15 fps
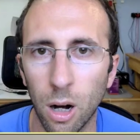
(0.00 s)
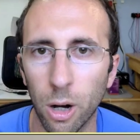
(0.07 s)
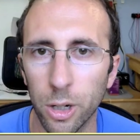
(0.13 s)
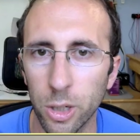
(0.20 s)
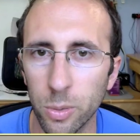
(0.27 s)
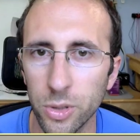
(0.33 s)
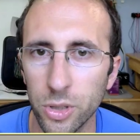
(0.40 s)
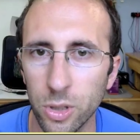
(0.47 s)

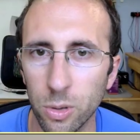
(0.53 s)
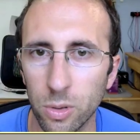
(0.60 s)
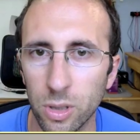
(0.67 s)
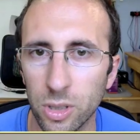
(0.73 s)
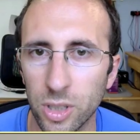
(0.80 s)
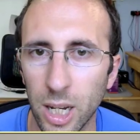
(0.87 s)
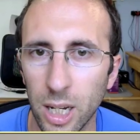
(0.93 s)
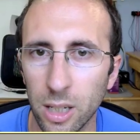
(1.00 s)
Are you a
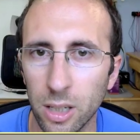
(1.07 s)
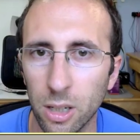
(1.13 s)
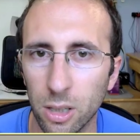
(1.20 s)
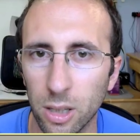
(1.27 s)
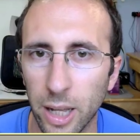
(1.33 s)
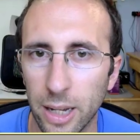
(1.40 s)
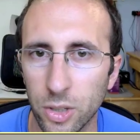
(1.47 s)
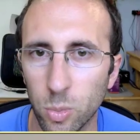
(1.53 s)
student taking a
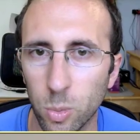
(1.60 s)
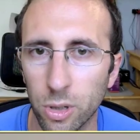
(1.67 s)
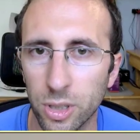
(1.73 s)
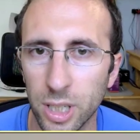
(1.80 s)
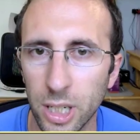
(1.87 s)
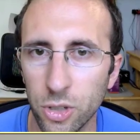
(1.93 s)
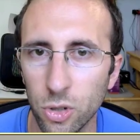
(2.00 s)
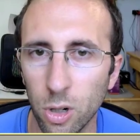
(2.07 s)
class where the
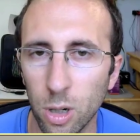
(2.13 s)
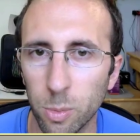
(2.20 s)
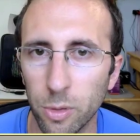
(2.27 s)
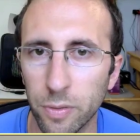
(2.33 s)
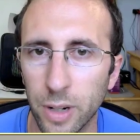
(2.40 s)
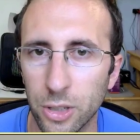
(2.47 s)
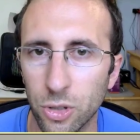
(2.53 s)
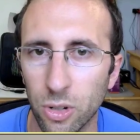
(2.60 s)
teacher or
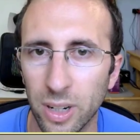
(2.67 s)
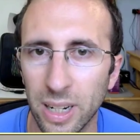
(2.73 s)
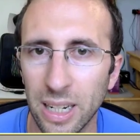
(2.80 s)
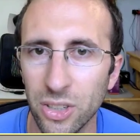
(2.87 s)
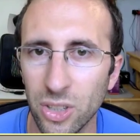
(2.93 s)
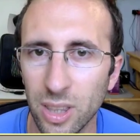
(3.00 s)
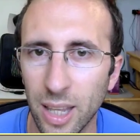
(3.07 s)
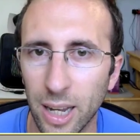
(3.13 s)
professor
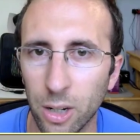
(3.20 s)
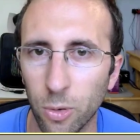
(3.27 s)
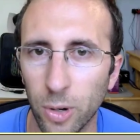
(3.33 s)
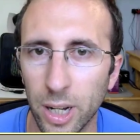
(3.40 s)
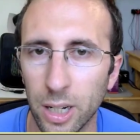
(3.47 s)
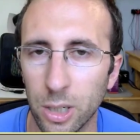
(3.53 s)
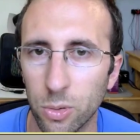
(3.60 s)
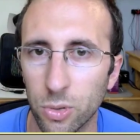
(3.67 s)
isn't that
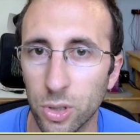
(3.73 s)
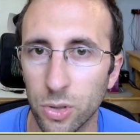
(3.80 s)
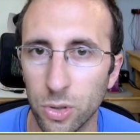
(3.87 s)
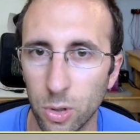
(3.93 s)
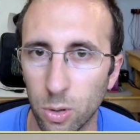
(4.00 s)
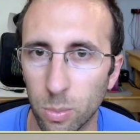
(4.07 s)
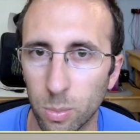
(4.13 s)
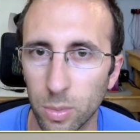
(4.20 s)
great at using
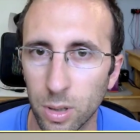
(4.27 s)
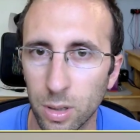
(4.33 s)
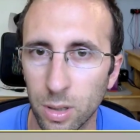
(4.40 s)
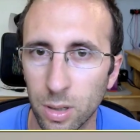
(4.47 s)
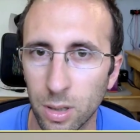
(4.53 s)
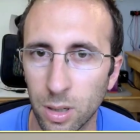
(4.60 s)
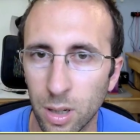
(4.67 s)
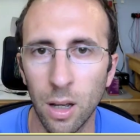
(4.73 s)
Zoom?
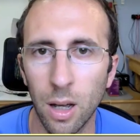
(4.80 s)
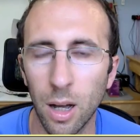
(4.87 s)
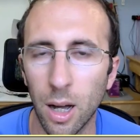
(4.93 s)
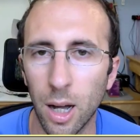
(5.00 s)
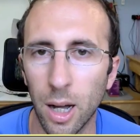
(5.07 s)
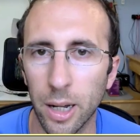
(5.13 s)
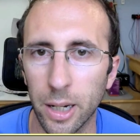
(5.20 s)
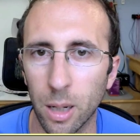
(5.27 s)

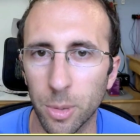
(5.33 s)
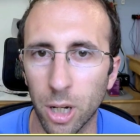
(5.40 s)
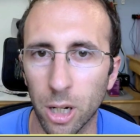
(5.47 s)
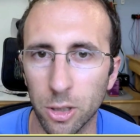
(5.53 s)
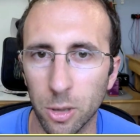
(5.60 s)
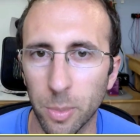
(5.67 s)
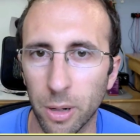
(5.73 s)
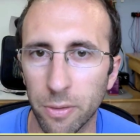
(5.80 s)
Hi, I'm
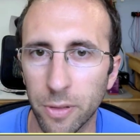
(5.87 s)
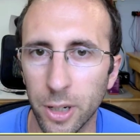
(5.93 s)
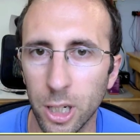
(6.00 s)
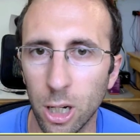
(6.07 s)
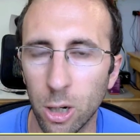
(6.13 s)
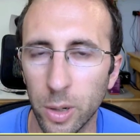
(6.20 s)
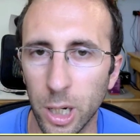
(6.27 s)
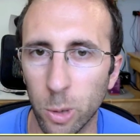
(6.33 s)
Doctor
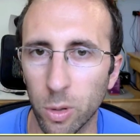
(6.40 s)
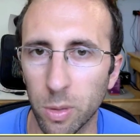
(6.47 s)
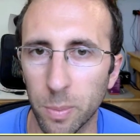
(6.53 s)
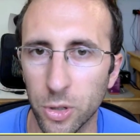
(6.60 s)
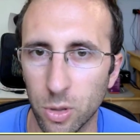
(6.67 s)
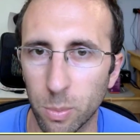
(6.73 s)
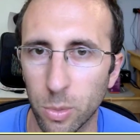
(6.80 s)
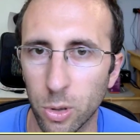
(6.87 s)
Benfinio here with
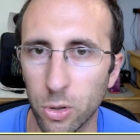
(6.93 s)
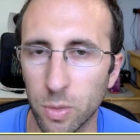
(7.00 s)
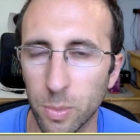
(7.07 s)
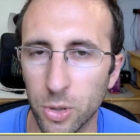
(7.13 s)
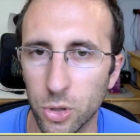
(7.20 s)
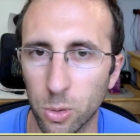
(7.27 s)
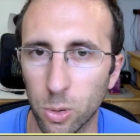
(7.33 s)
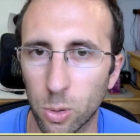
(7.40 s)
Mister Moose,
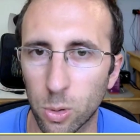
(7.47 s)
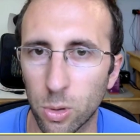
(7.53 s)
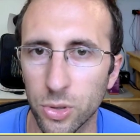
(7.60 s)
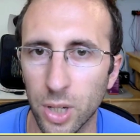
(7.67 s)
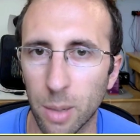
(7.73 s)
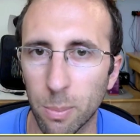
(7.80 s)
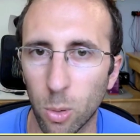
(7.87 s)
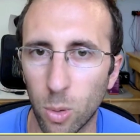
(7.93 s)
Mister
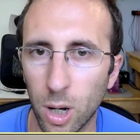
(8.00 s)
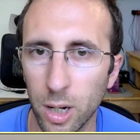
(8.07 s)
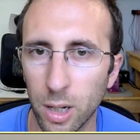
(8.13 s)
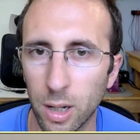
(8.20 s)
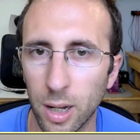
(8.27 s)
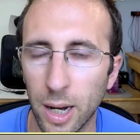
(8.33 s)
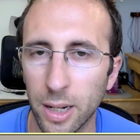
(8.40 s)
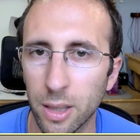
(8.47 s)
Googles, and
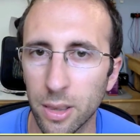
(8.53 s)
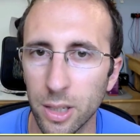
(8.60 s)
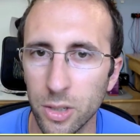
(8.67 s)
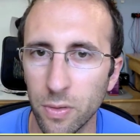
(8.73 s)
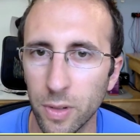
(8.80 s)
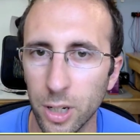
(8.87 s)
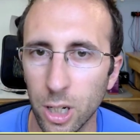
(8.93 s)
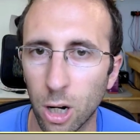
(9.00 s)
Moana, and in this
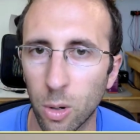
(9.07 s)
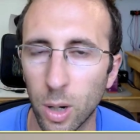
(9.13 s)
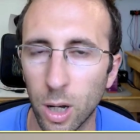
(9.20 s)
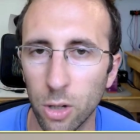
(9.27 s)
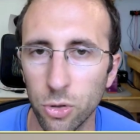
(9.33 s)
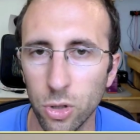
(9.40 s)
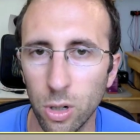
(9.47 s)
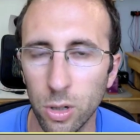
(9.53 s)
video
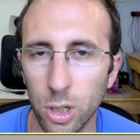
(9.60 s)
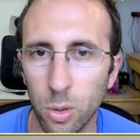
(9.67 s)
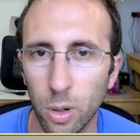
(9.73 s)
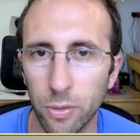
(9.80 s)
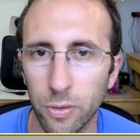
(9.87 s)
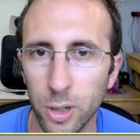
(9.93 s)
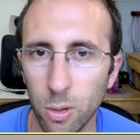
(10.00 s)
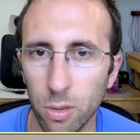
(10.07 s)
I'll show you
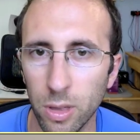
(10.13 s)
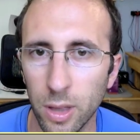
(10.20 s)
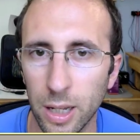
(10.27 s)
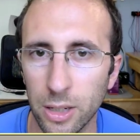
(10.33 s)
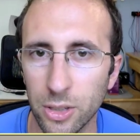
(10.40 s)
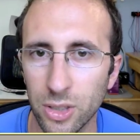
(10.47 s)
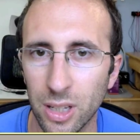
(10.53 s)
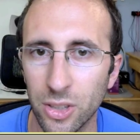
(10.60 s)
a few
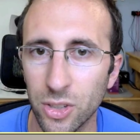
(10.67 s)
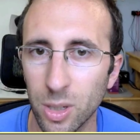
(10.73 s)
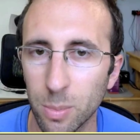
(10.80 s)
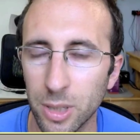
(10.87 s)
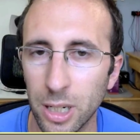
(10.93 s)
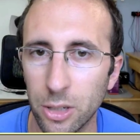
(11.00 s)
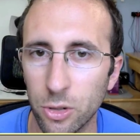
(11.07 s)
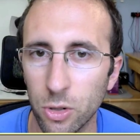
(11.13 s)
things that some
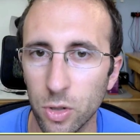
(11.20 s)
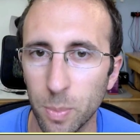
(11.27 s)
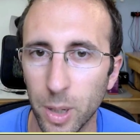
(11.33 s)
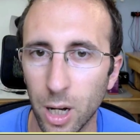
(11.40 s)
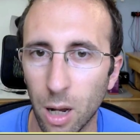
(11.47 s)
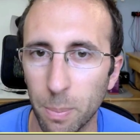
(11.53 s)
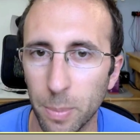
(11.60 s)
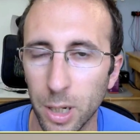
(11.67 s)
teachers may
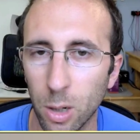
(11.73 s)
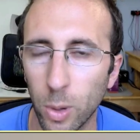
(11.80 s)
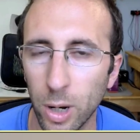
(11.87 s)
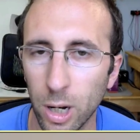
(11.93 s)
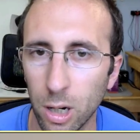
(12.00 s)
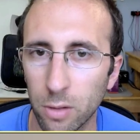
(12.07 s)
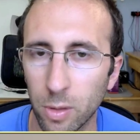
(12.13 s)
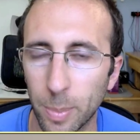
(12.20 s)
not be
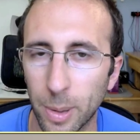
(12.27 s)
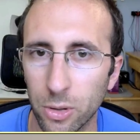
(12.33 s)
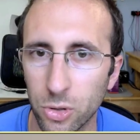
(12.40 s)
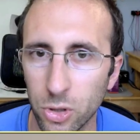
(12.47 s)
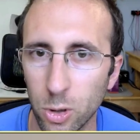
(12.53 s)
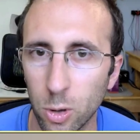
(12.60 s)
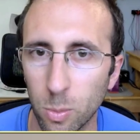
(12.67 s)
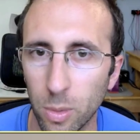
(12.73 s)
aware of about
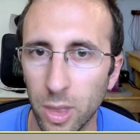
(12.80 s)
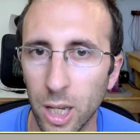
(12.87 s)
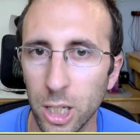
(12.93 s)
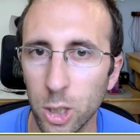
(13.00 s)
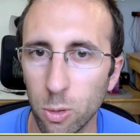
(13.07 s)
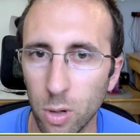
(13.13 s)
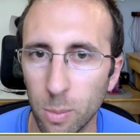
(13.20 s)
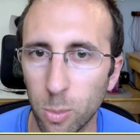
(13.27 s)
Zoom that
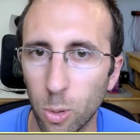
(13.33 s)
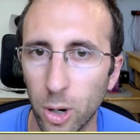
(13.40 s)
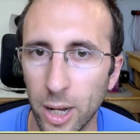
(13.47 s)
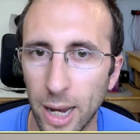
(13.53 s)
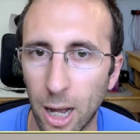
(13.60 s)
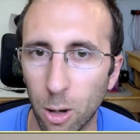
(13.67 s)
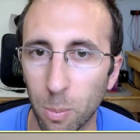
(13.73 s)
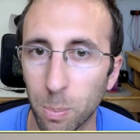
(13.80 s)
you can point
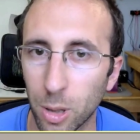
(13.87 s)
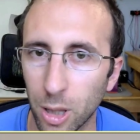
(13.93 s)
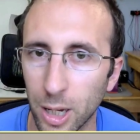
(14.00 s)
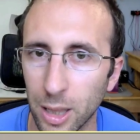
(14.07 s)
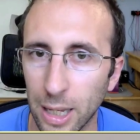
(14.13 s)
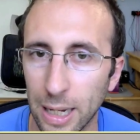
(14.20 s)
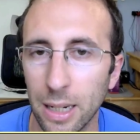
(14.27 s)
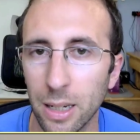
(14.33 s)
out
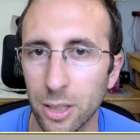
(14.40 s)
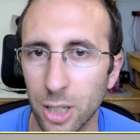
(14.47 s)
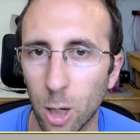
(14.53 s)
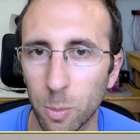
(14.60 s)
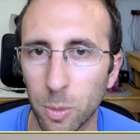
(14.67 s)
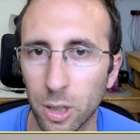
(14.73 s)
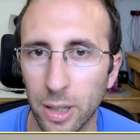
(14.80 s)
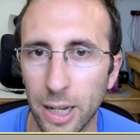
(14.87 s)
politely to
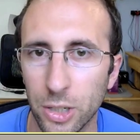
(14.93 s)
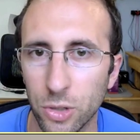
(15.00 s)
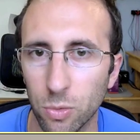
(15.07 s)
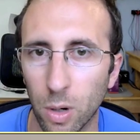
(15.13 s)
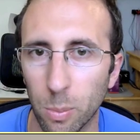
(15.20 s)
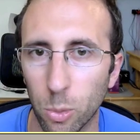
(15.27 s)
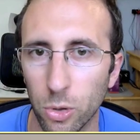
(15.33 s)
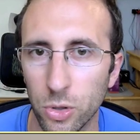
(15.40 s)
help the class run more